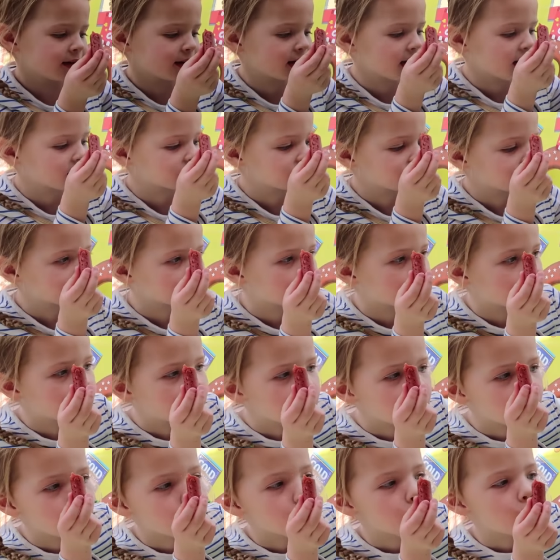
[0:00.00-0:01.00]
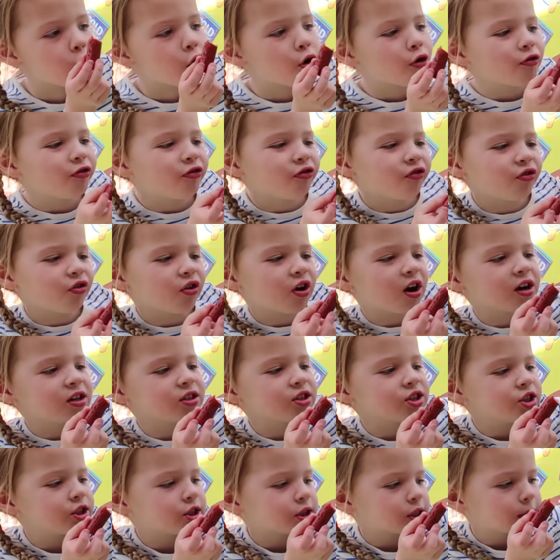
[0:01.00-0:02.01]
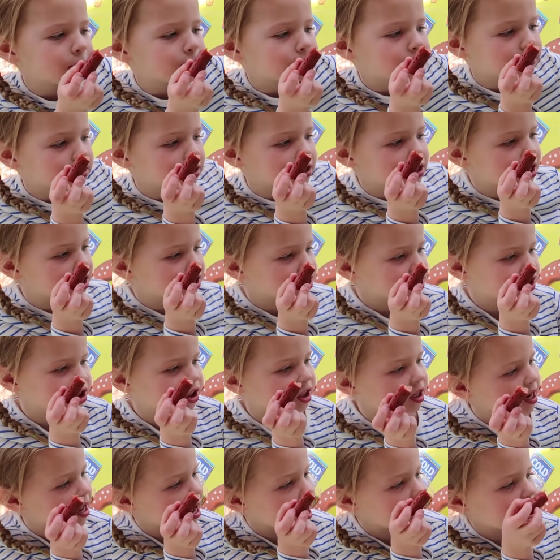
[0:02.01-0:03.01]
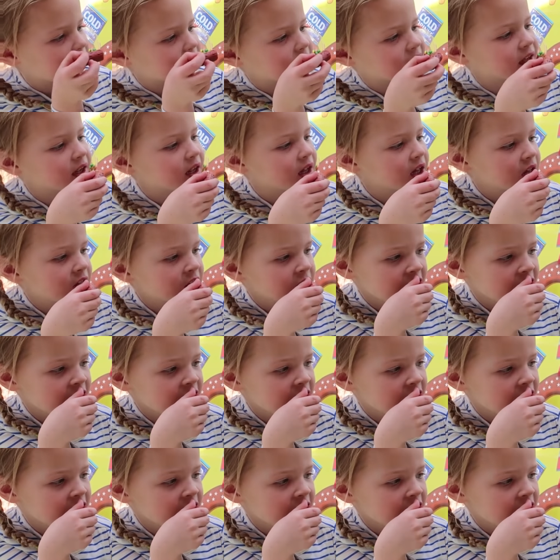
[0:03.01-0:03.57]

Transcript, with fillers: That's the whole friendship collection, Addy.